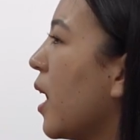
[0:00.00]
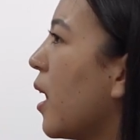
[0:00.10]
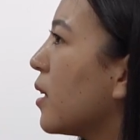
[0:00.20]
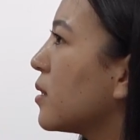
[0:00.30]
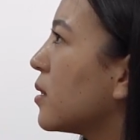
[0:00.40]

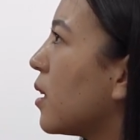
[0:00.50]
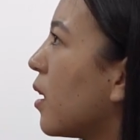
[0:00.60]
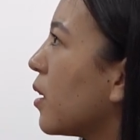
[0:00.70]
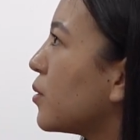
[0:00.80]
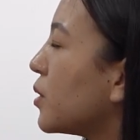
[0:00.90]
and
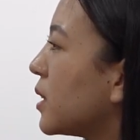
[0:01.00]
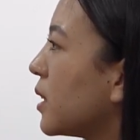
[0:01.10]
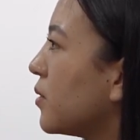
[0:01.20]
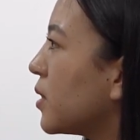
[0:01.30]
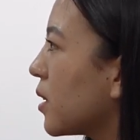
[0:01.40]

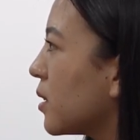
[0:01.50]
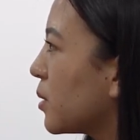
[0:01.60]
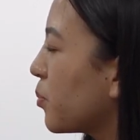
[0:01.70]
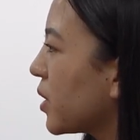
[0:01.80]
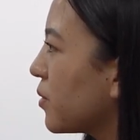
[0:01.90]
receives a
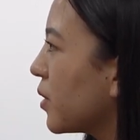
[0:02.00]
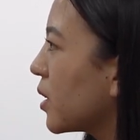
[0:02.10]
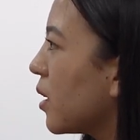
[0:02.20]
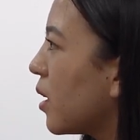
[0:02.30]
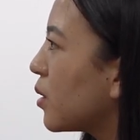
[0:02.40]
specific